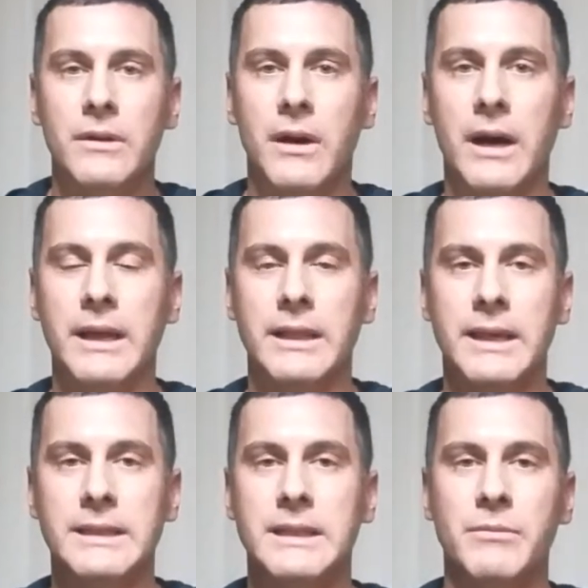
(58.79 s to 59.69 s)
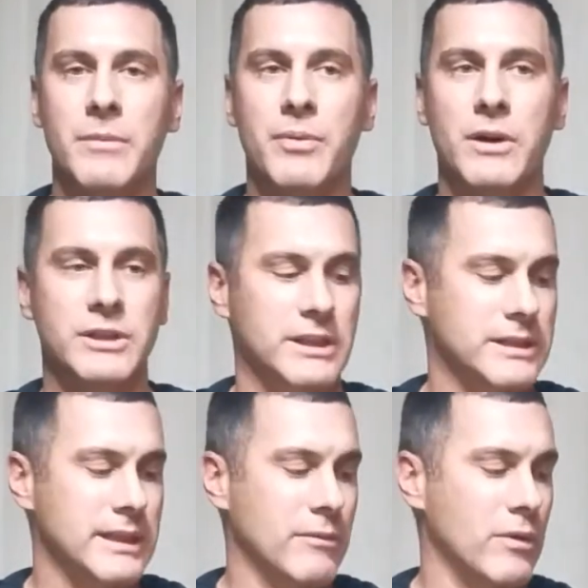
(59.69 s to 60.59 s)
All right, these can be
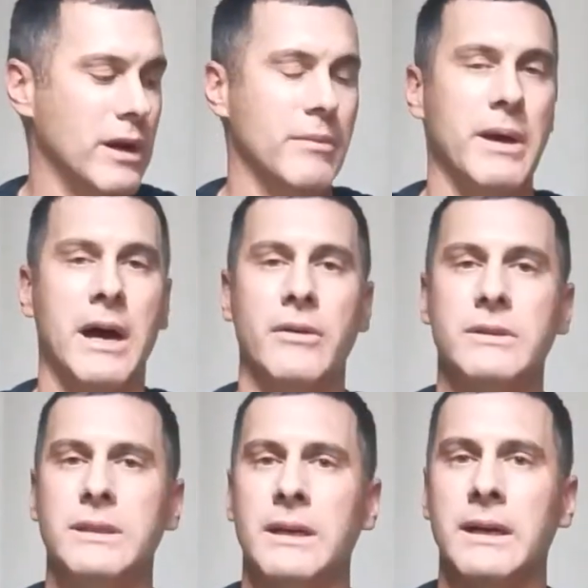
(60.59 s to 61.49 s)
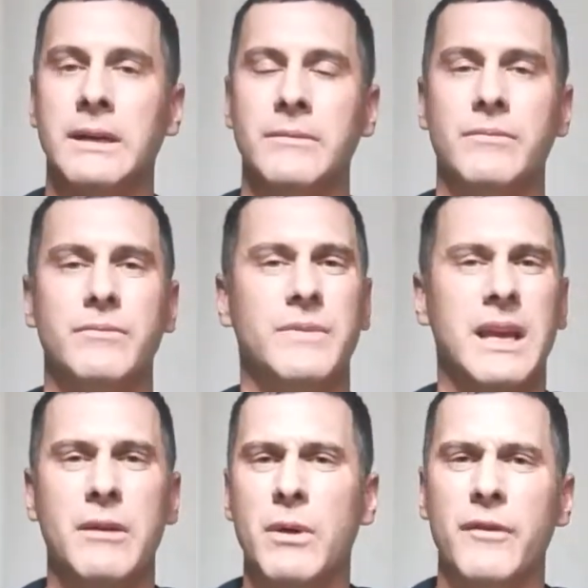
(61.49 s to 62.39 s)
purchased. They run about
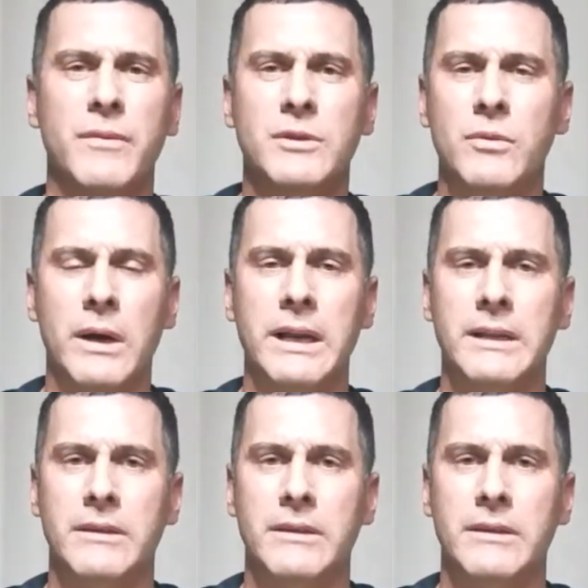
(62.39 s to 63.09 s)
anywhere from $20 to